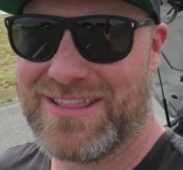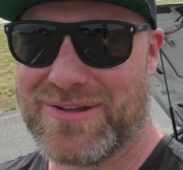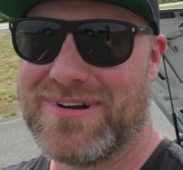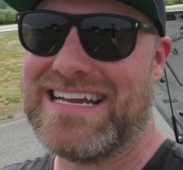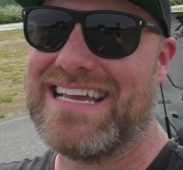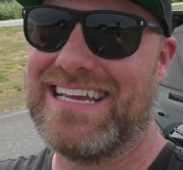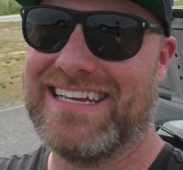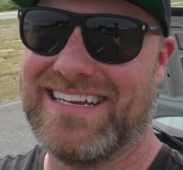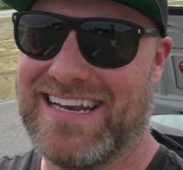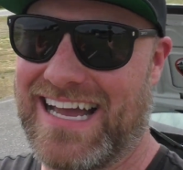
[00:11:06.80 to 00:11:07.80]
3
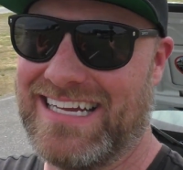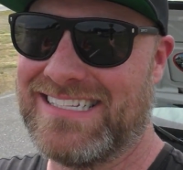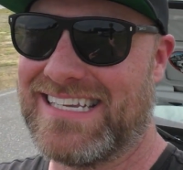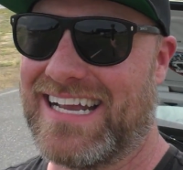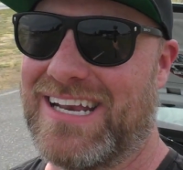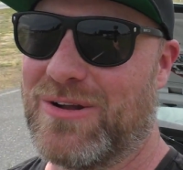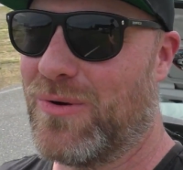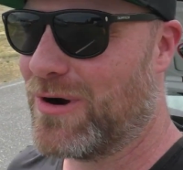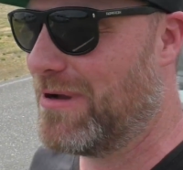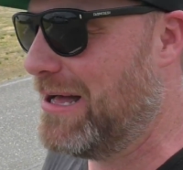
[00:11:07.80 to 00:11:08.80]
9-second
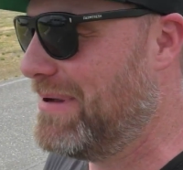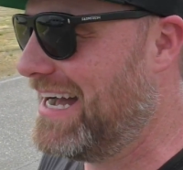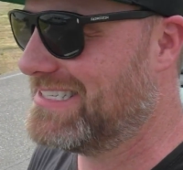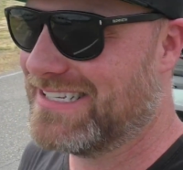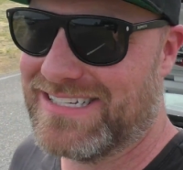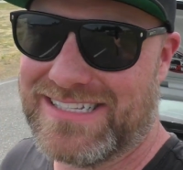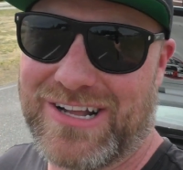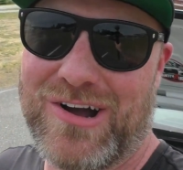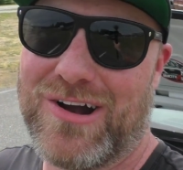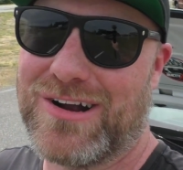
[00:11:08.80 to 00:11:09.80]
quarter-mile passes. The
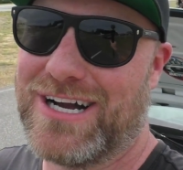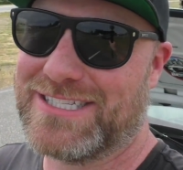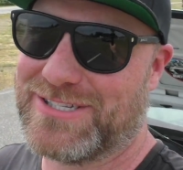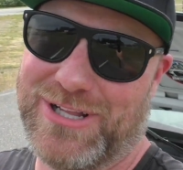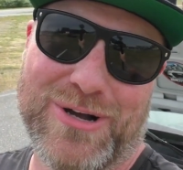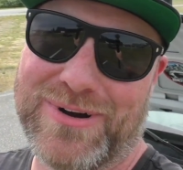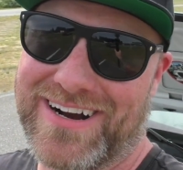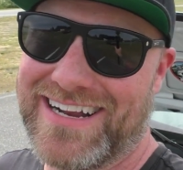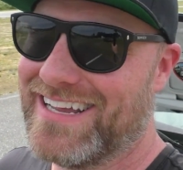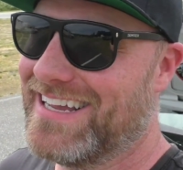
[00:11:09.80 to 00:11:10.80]
car got
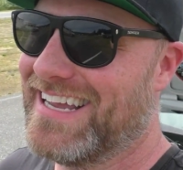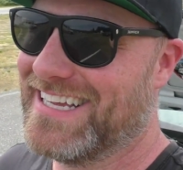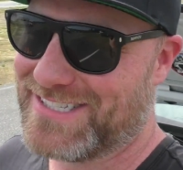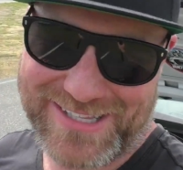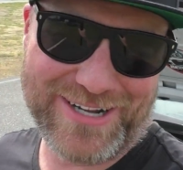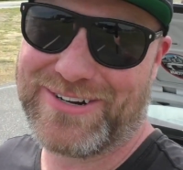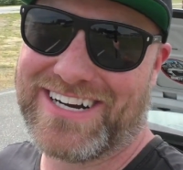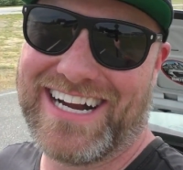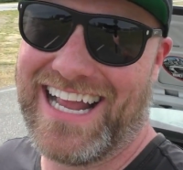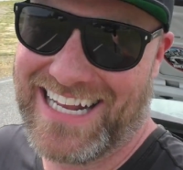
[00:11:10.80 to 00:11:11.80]
slower and
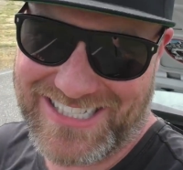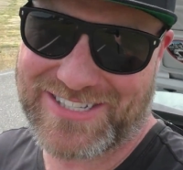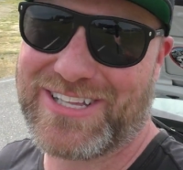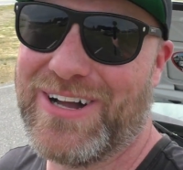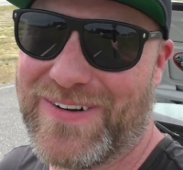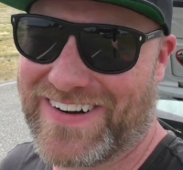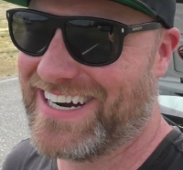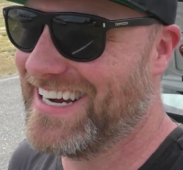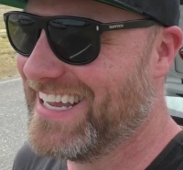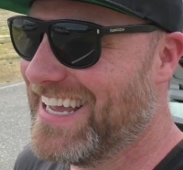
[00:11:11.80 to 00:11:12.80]
slower and
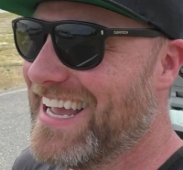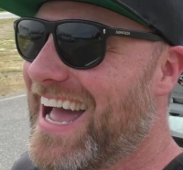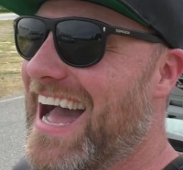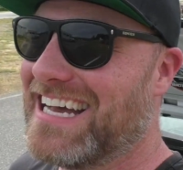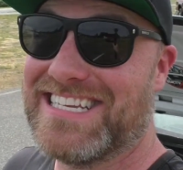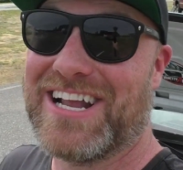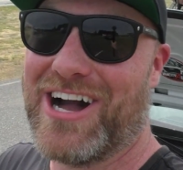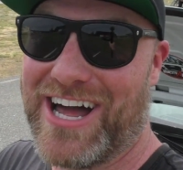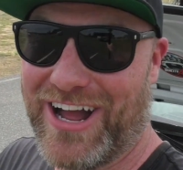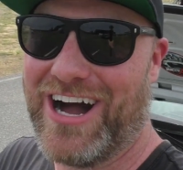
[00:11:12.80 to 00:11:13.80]
slower as it
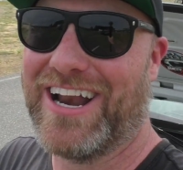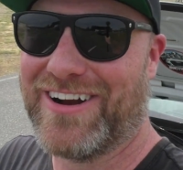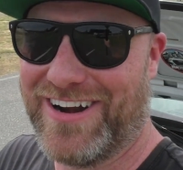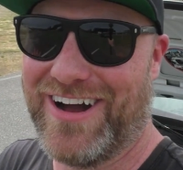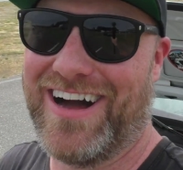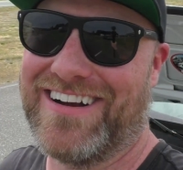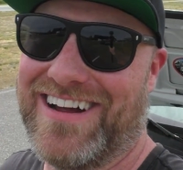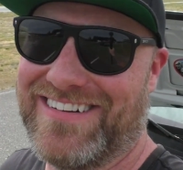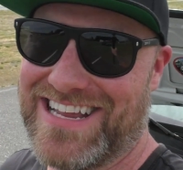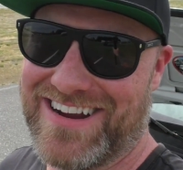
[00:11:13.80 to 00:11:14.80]
got hotter and hotter
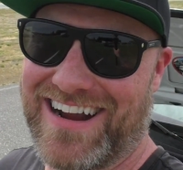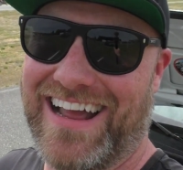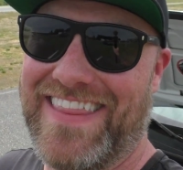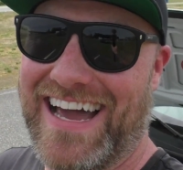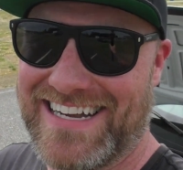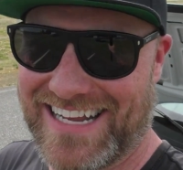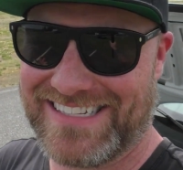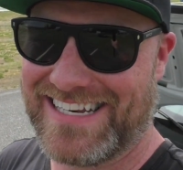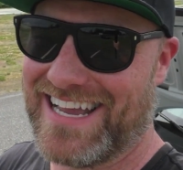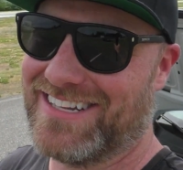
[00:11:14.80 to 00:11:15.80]
out here, and that
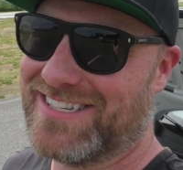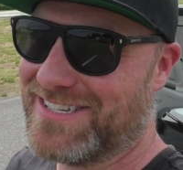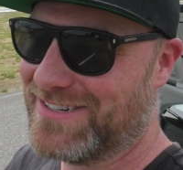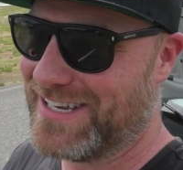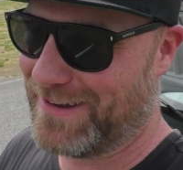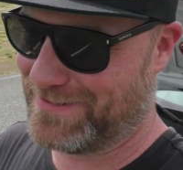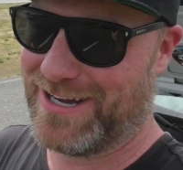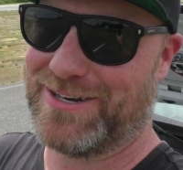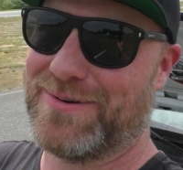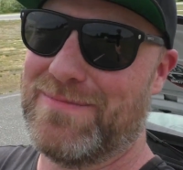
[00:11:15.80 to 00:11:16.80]
density altitude kept
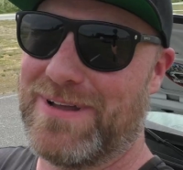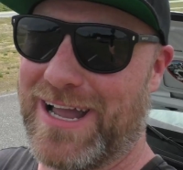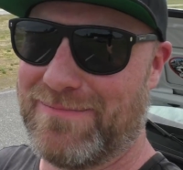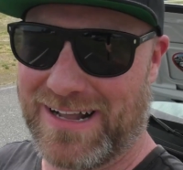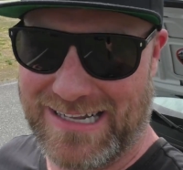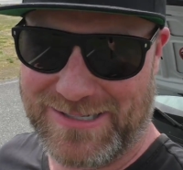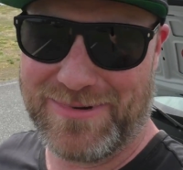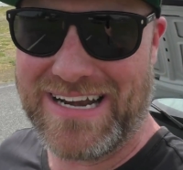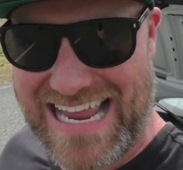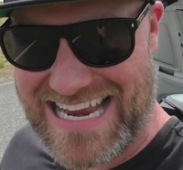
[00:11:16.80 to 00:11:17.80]
on creeping up. It got to
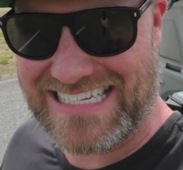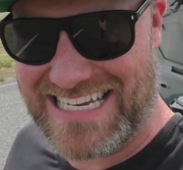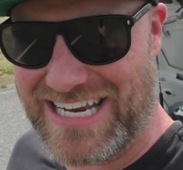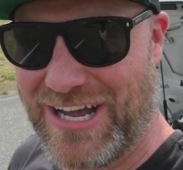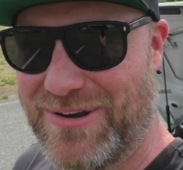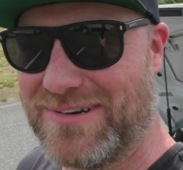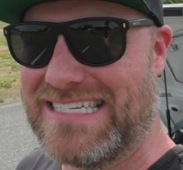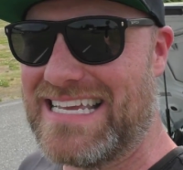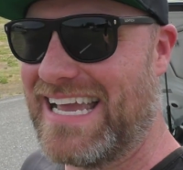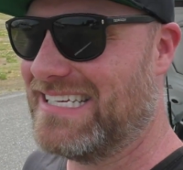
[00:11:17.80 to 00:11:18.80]
about 1800
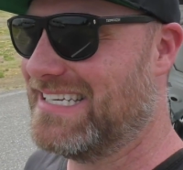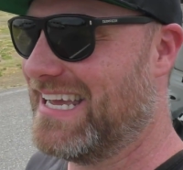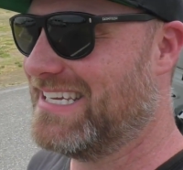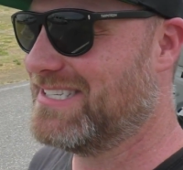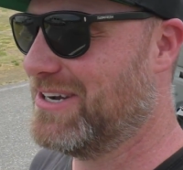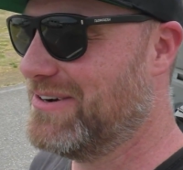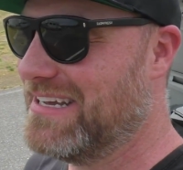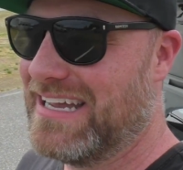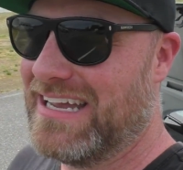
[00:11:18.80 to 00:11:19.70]
DA today. So